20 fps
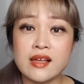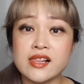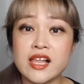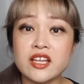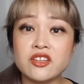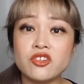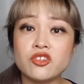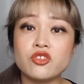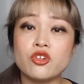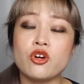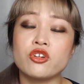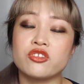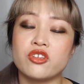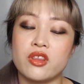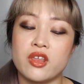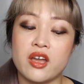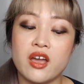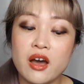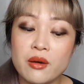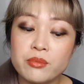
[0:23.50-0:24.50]
I like to talk
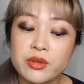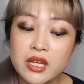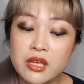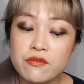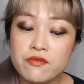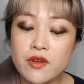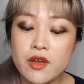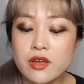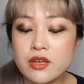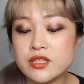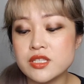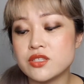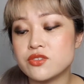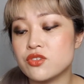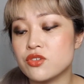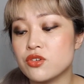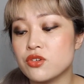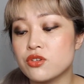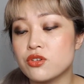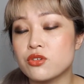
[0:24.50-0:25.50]
to the company
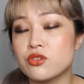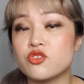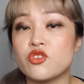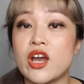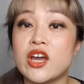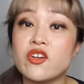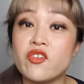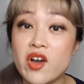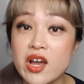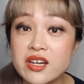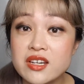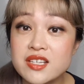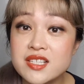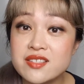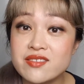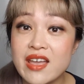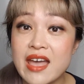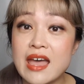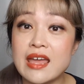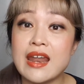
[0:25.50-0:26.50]
first to try to
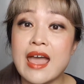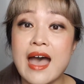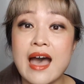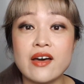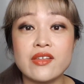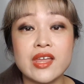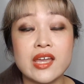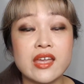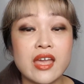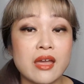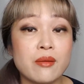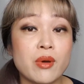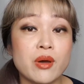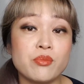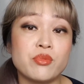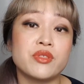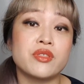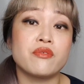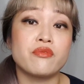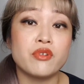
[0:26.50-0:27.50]
understand how they came
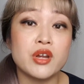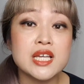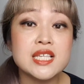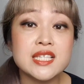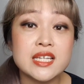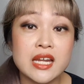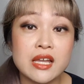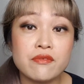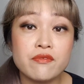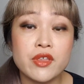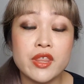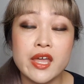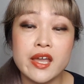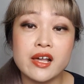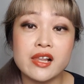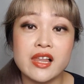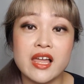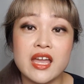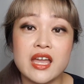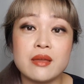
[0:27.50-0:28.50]
up with the reasoning for
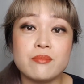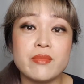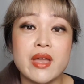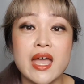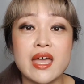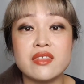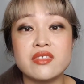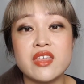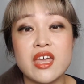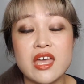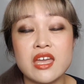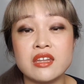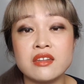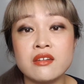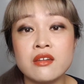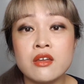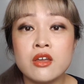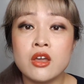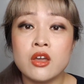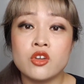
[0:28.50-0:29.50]
their claim and
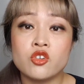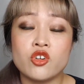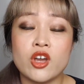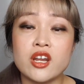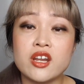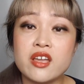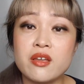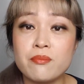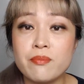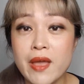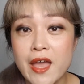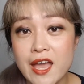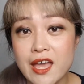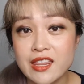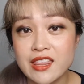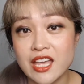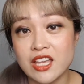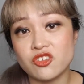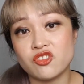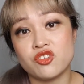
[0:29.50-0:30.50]
then try to
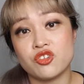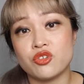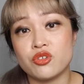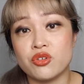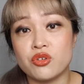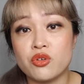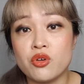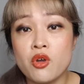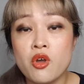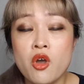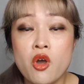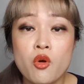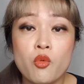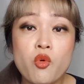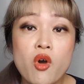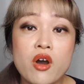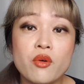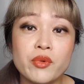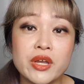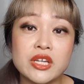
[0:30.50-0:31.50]
compare that to
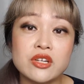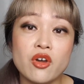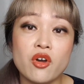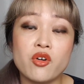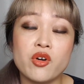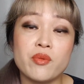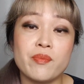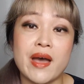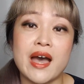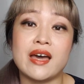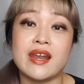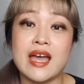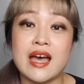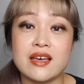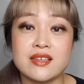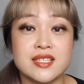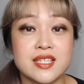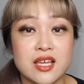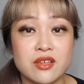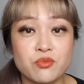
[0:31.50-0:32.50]
what we know about
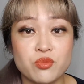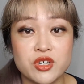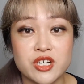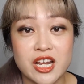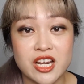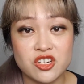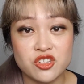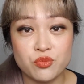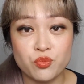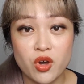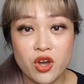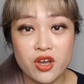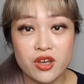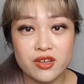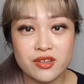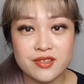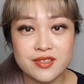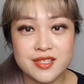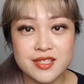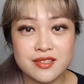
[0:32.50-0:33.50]
how sun protection
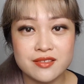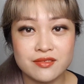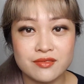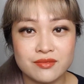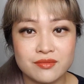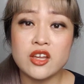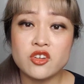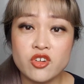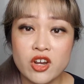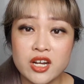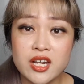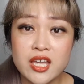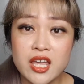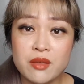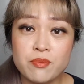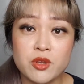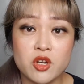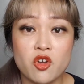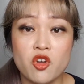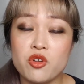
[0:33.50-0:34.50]
works. I try to
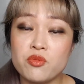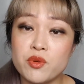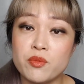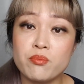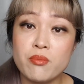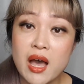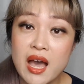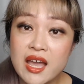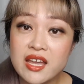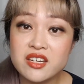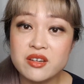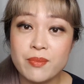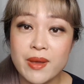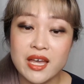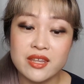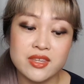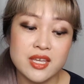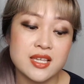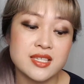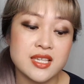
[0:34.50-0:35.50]
keep an open mind
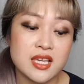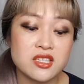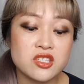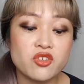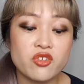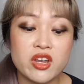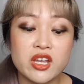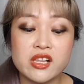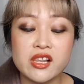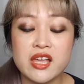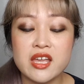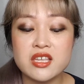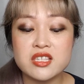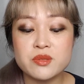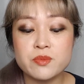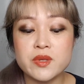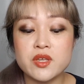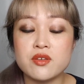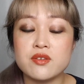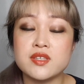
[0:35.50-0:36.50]
about these sunscreen
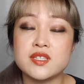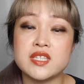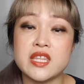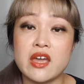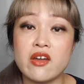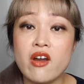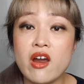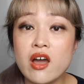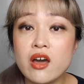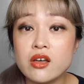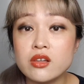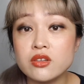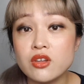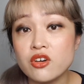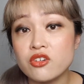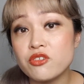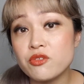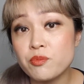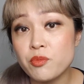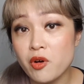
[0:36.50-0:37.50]
claims because there are a
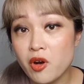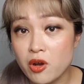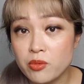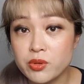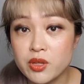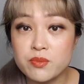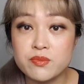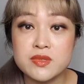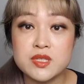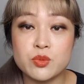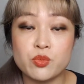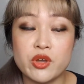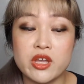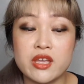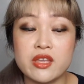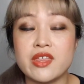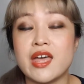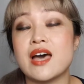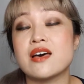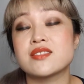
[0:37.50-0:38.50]
lot of problems
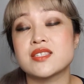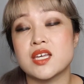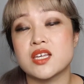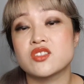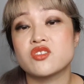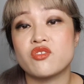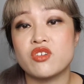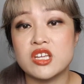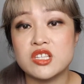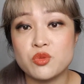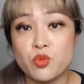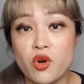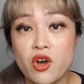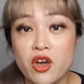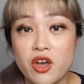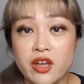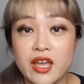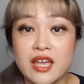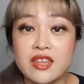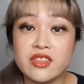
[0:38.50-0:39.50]
with how sunscreens
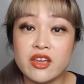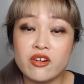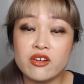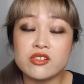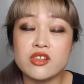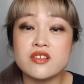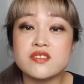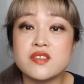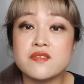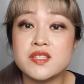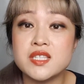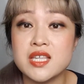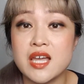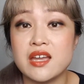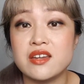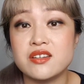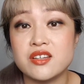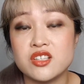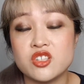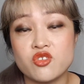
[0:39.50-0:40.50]
work, and there are lots of
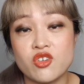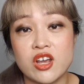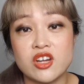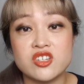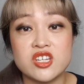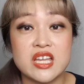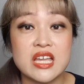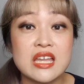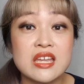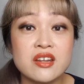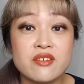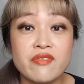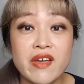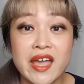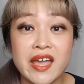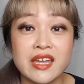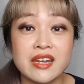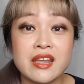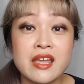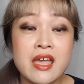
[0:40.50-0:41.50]
scientists trying to
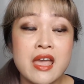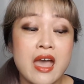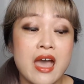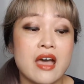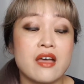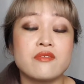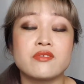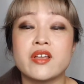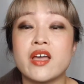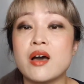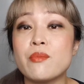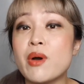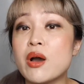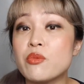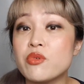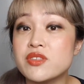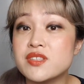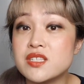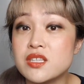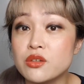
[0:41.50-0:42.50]
innovate and come
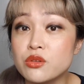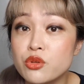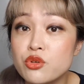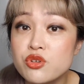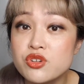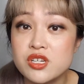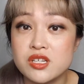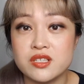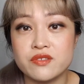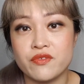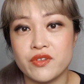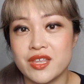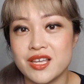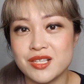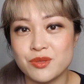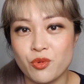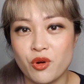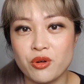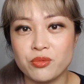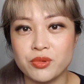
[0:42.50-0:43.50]
up with solutions for
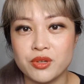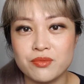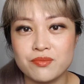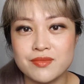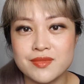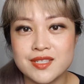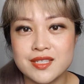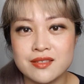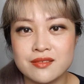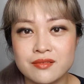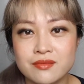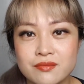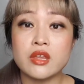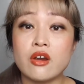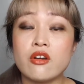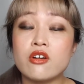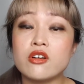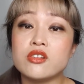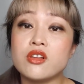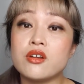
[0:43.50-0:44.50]
these problems.
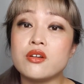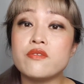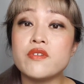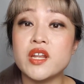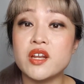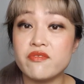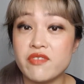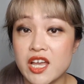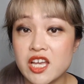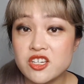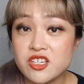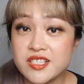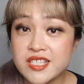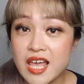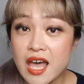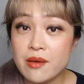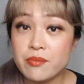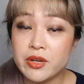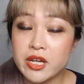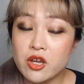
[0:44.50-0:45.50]
There are a lot of
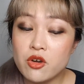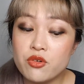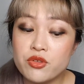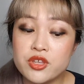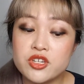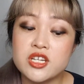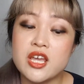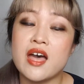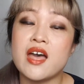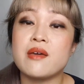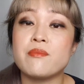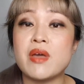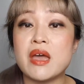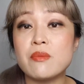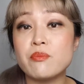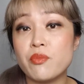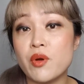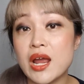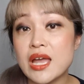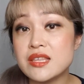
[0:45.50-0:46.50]
innovations happening all the time,
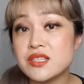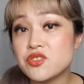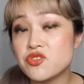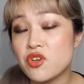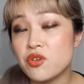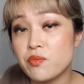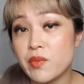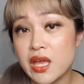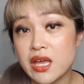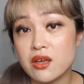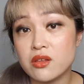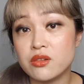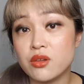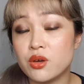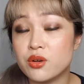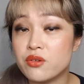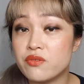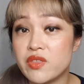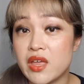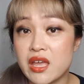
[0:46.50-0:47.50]
and brands don't make a
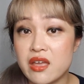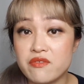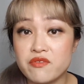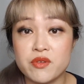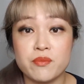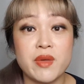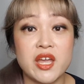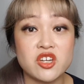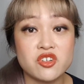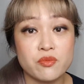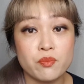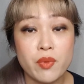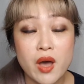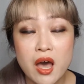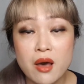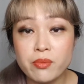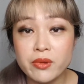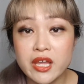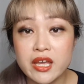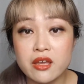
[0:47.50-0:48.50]
lot of their information
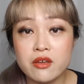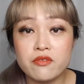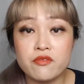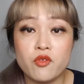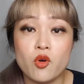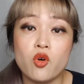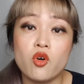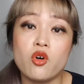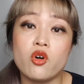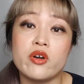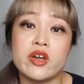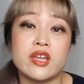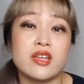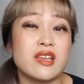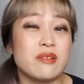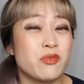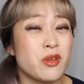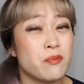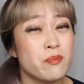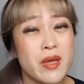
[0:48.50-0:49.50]
public for
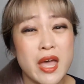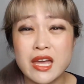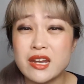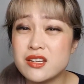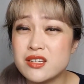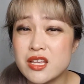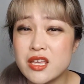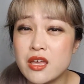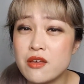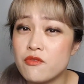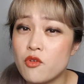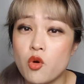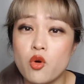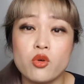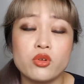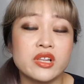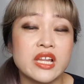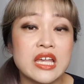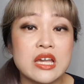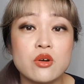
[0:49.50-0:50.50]
competitive
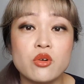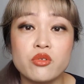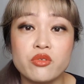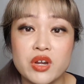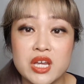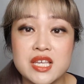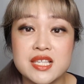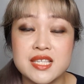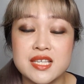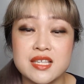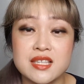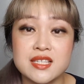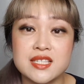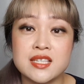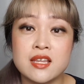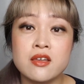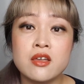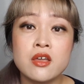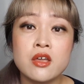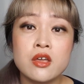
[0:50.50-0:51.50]
or legal
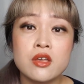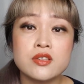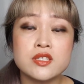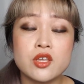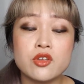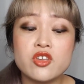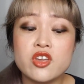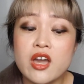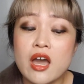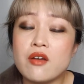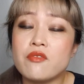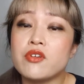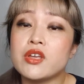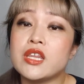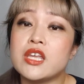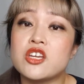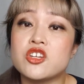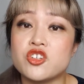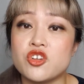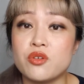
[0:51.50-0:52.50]
reasons. So you can't
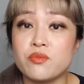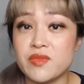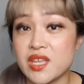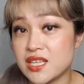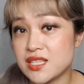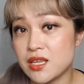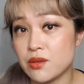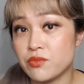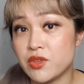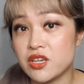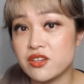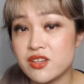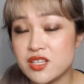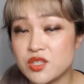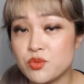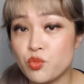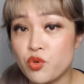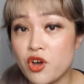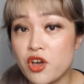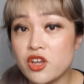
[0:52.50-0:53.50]
really assume that something
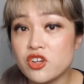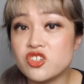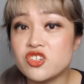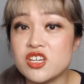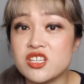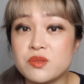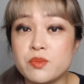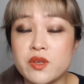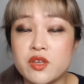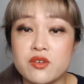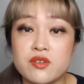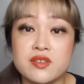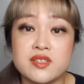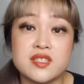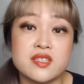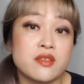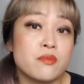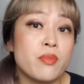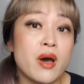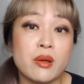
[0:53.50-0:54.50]
doesn't work just
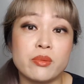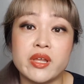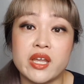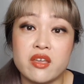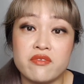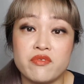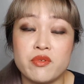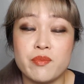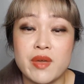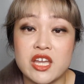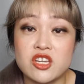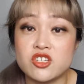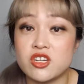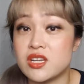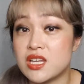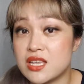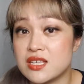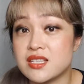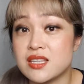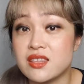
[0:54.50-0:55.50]
because the public
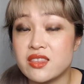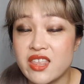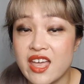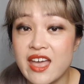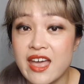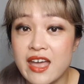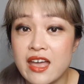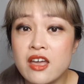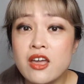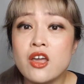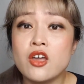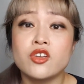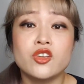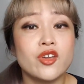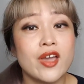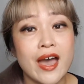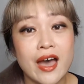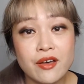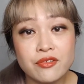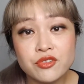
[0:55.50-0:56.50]
information isn't there.
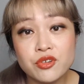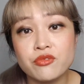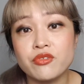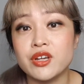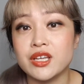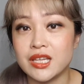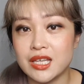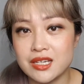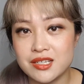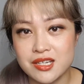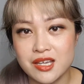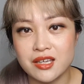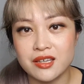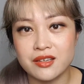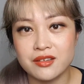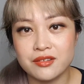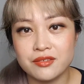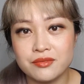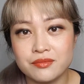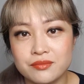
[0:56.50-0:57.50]
You have to really
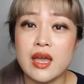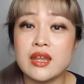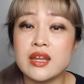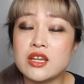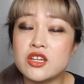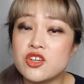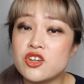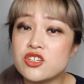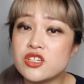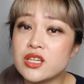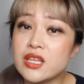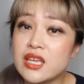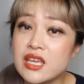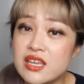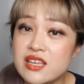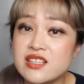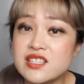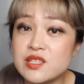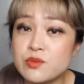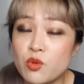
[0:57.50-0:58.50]
dig. And it usually
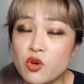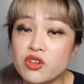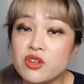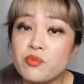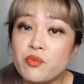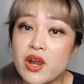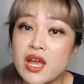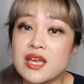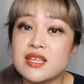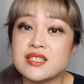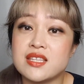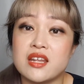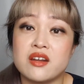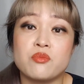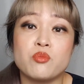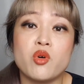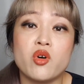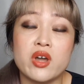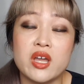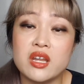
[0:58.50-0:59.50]
is smaller brands
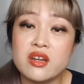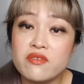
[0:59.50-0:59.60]
that are more